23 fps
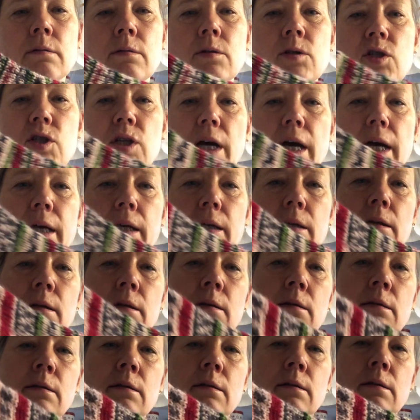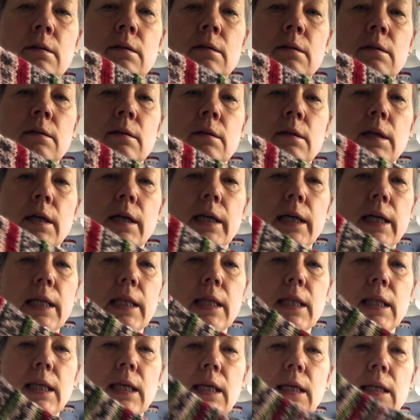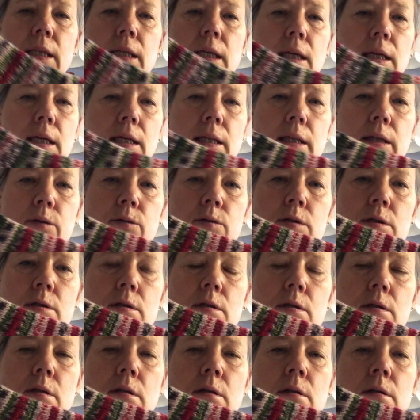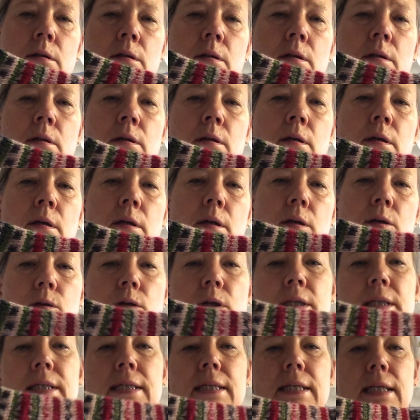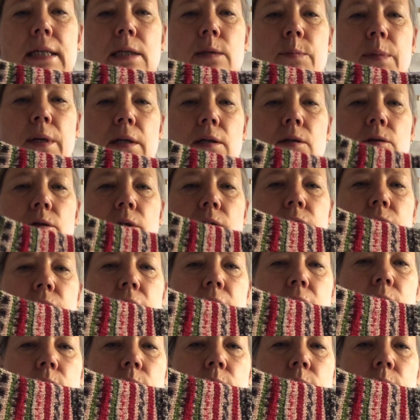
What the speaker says: shine, and I think that it looks, you can see it better if it's